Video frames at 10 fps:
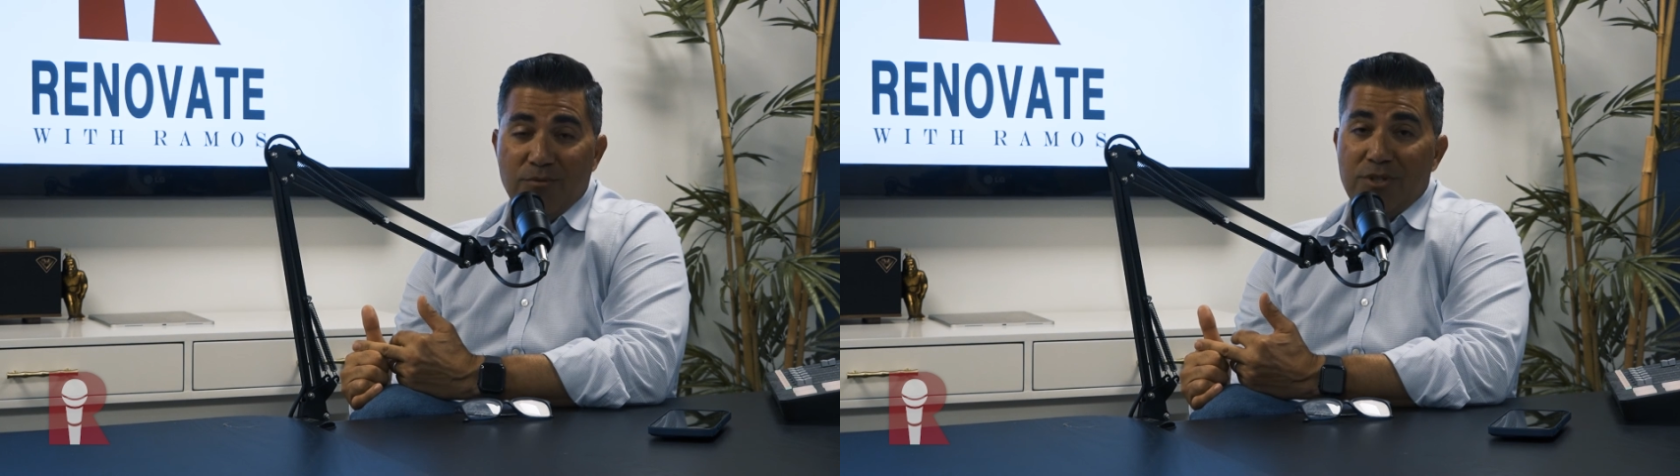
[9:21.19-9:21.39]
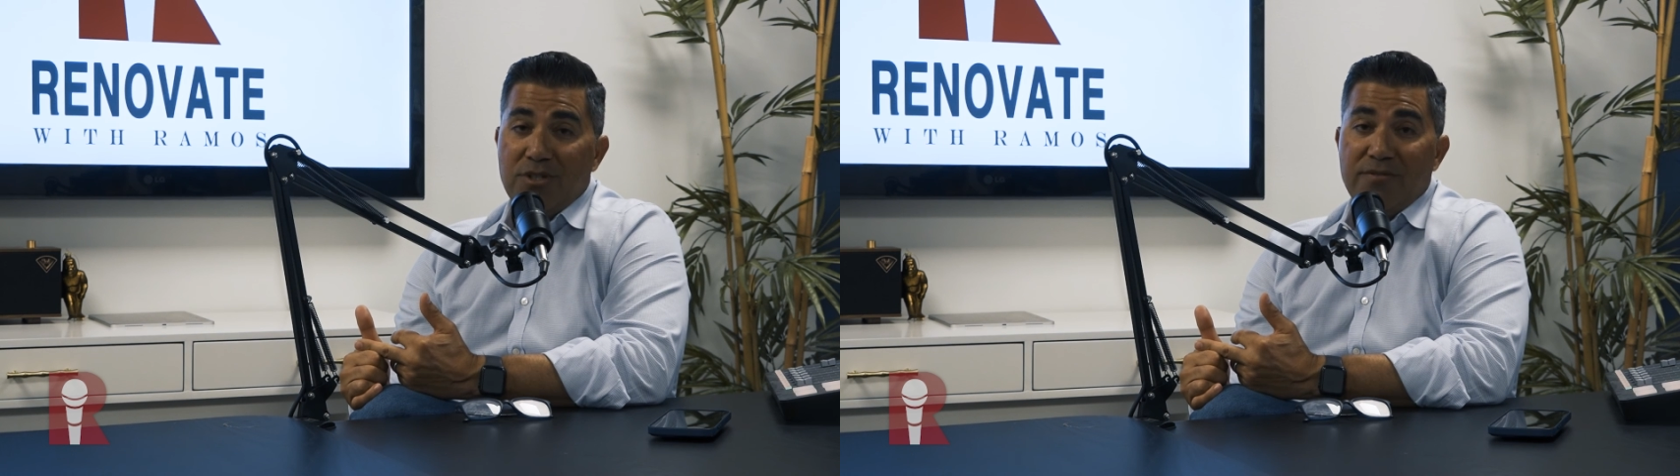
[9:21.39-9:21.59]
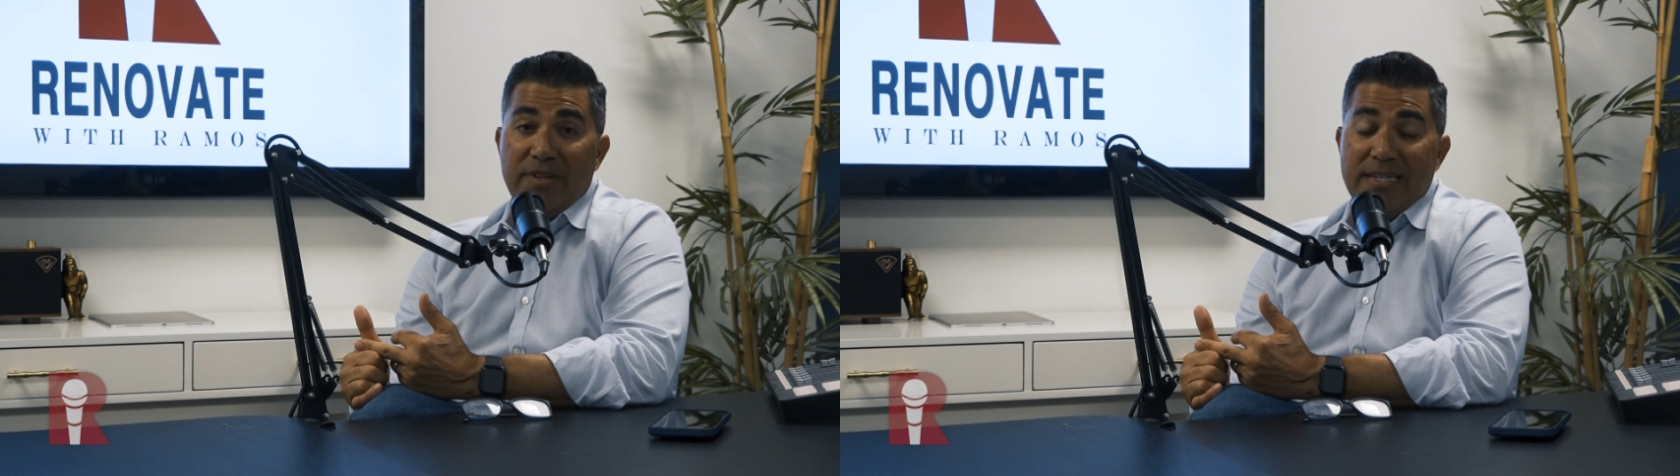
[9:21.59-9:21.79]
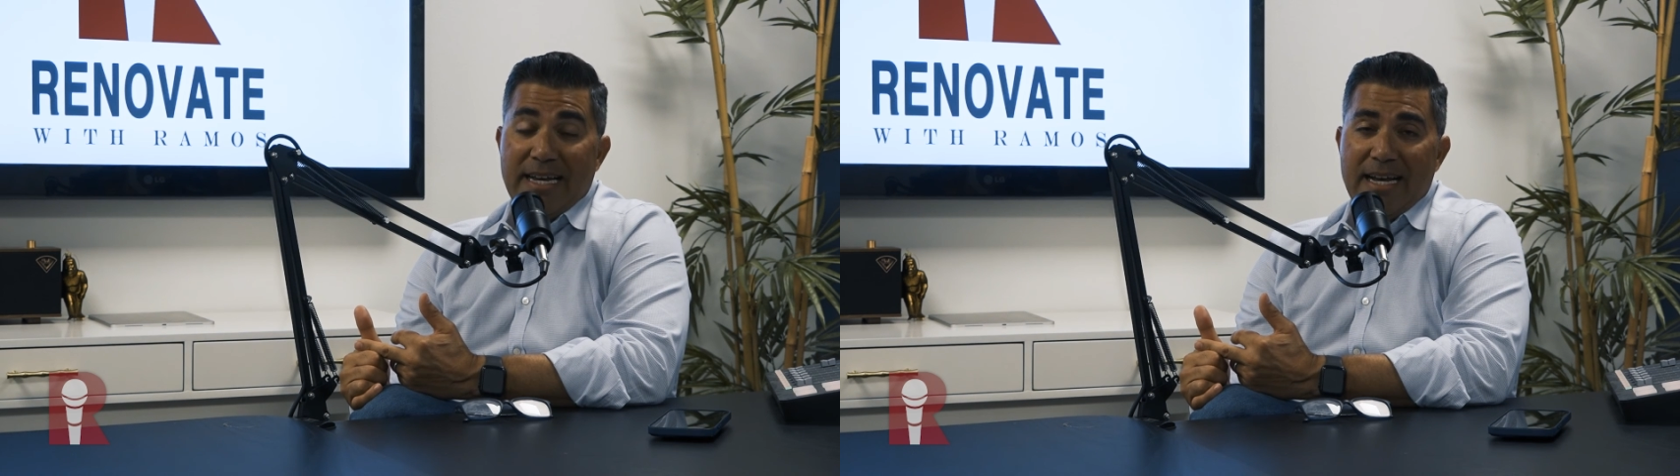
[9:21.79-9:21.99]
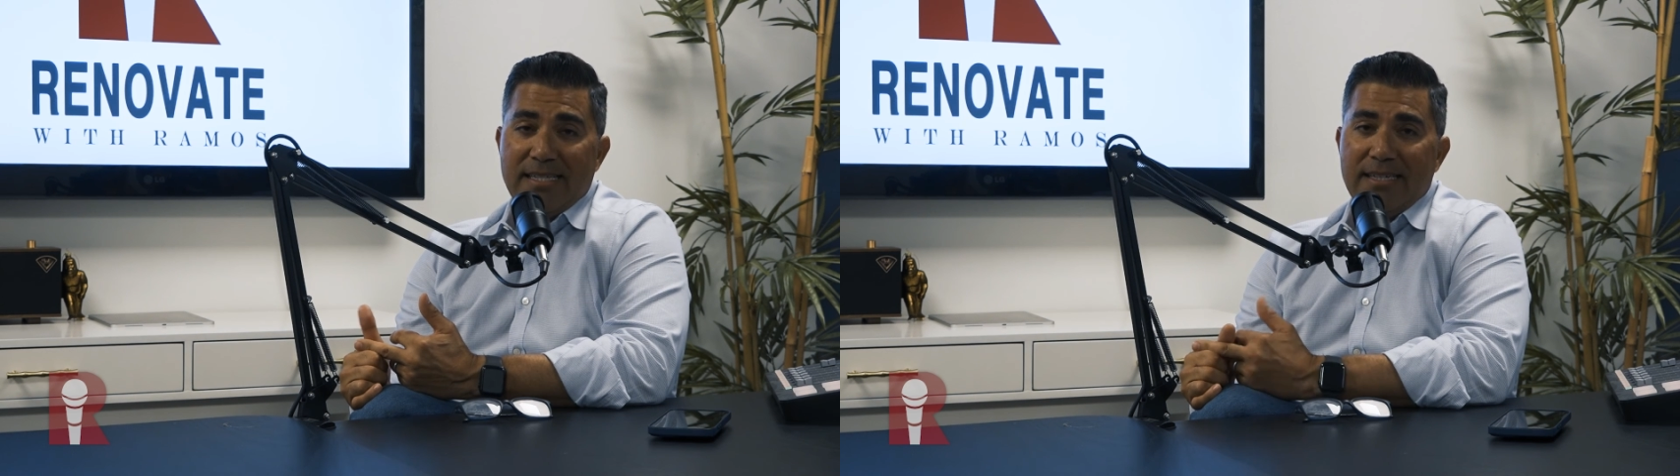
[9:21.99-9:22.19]
which is
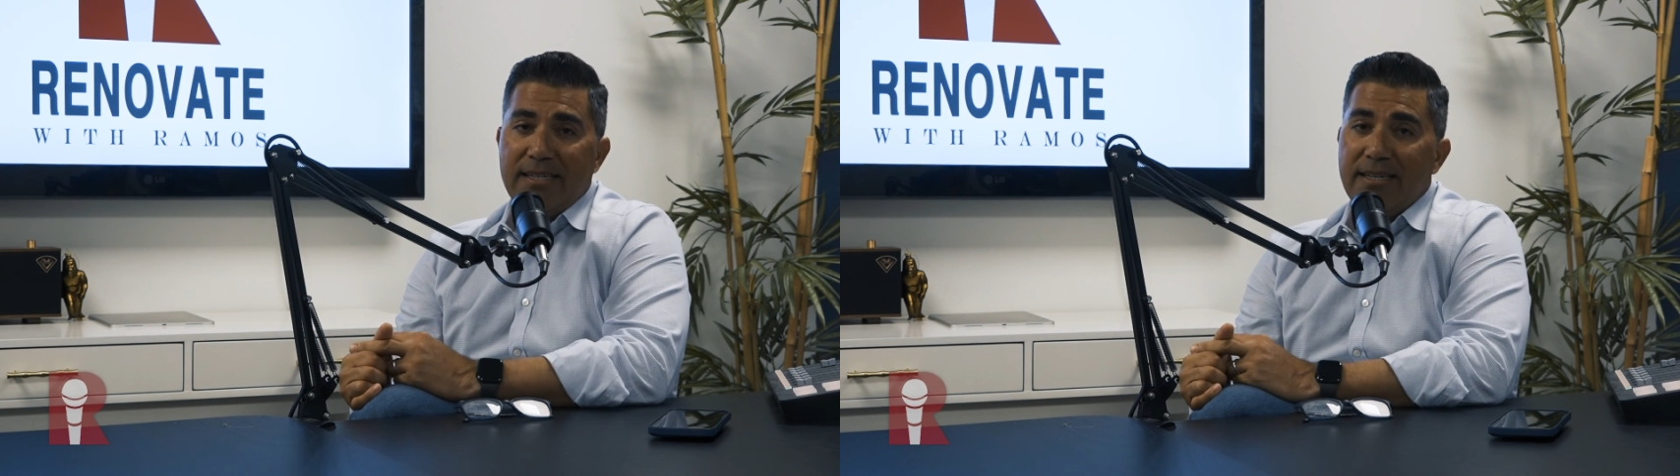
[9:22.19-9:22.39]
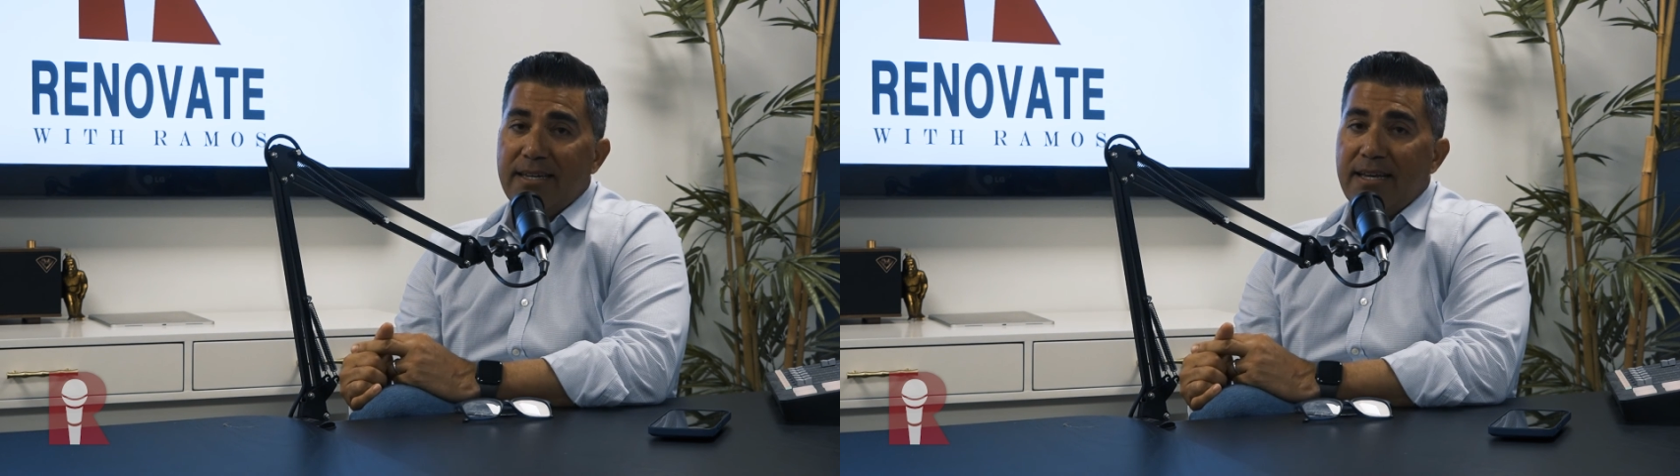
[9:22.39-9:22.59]
fantastic,